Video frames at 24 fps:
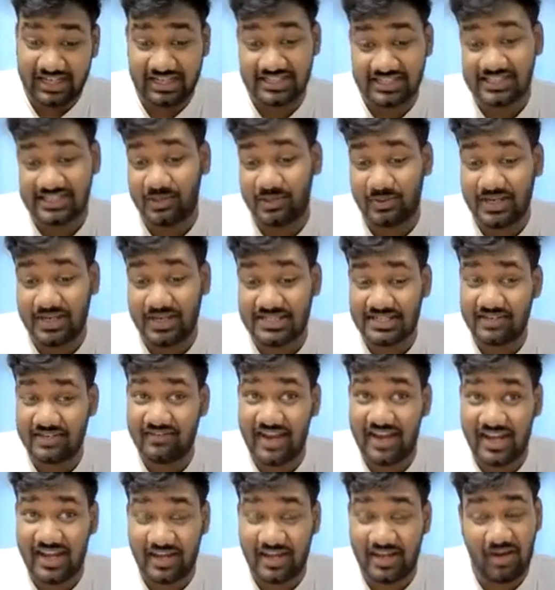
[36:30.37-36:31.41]
in a situation
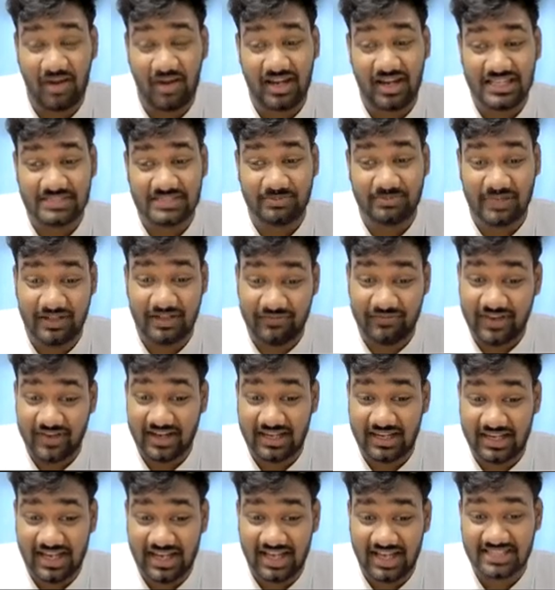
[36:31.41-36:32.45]
where demand is
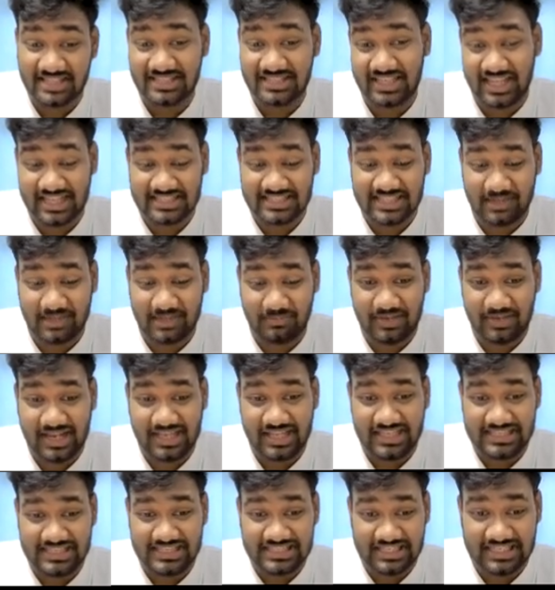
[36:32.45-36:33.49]
perfectly elastic and
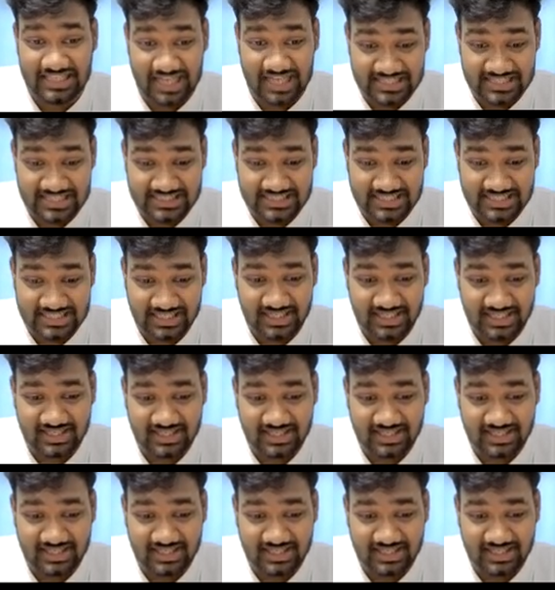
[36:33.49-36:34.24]
supply is elastic,